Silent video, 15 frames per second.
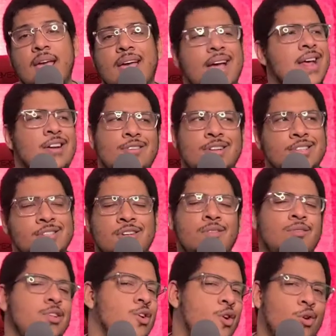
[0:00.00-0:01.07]
And I don't
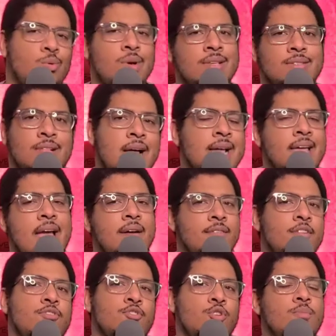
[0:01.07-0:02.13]
necessarily always like having
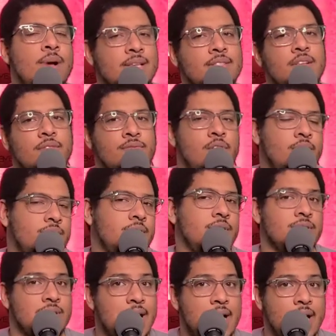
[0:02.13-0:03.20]
to throw my stuff off to the
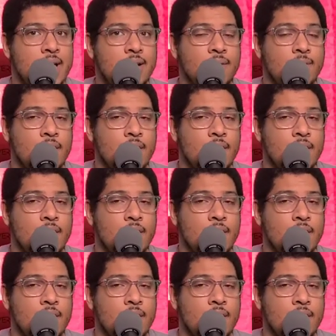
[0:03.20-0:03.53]
side